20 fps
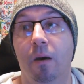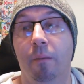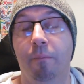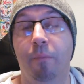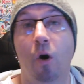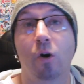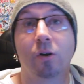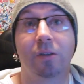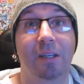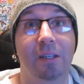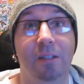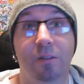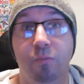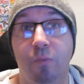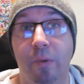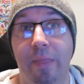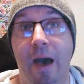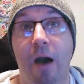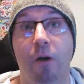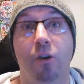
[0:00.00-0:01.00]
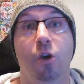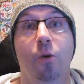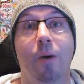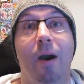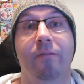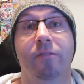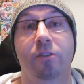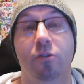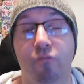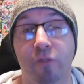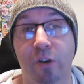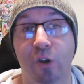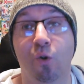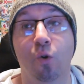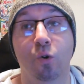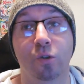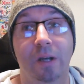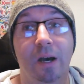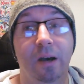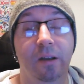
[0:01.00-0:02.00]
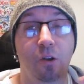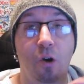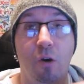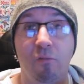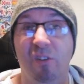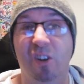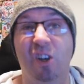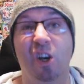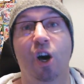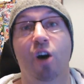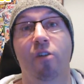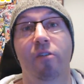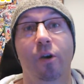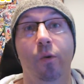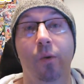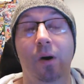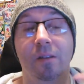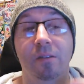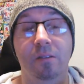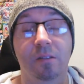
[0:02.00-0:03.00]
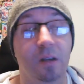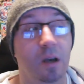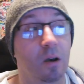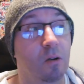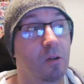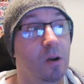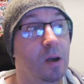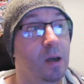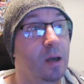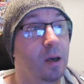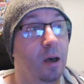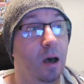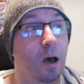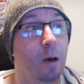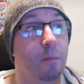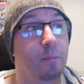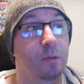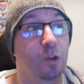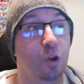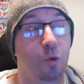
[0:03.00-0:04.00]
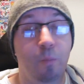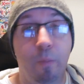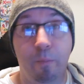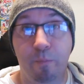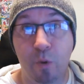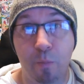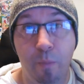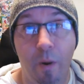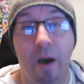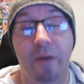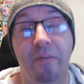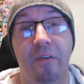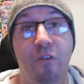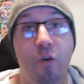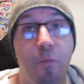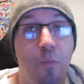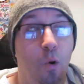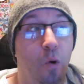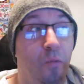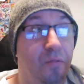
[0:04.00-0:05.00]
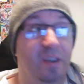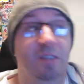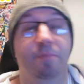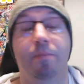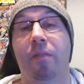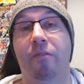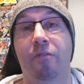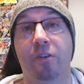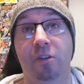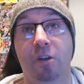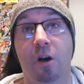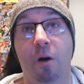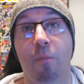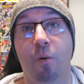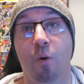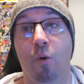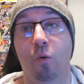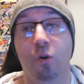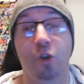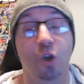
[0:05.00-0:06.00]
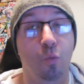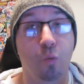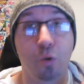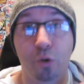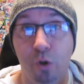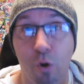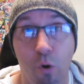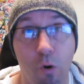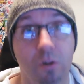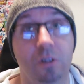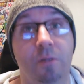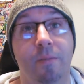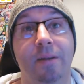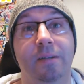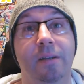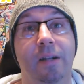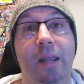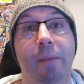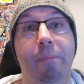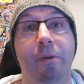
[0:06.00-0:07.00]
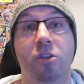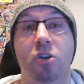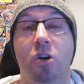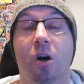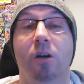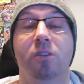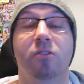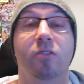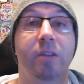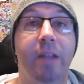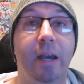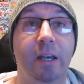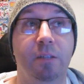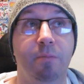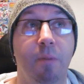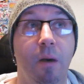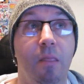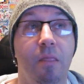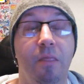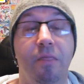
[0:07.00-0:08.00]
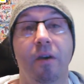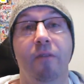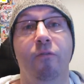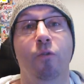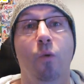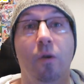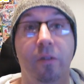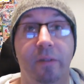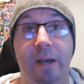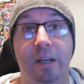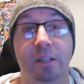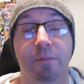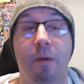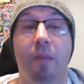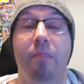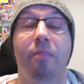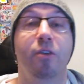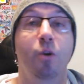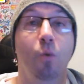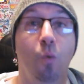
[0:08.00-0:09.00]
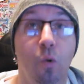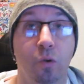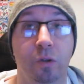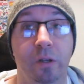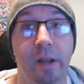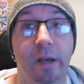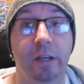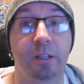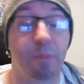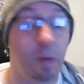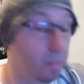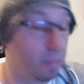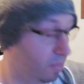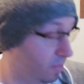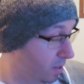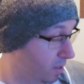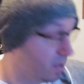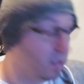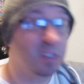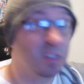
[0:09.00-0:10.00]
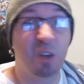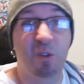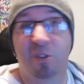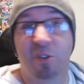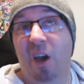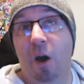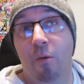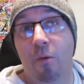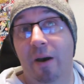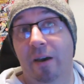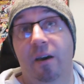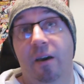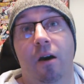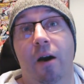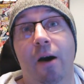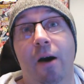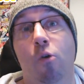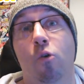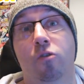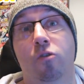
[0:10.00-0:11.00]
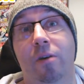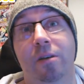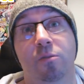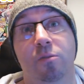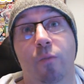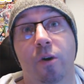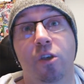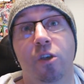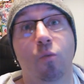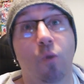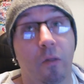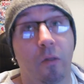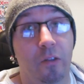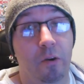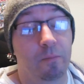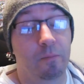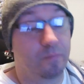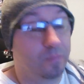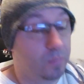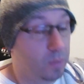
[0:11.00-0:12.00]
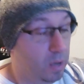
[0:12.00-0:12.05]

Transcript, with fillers: boxes without you having to reorder, not a recurring one. So you buy it. If you bought this month, for example, you wouldn't automatically be charged for next month. If you want next month, you order next month. So you go order as and when you want them,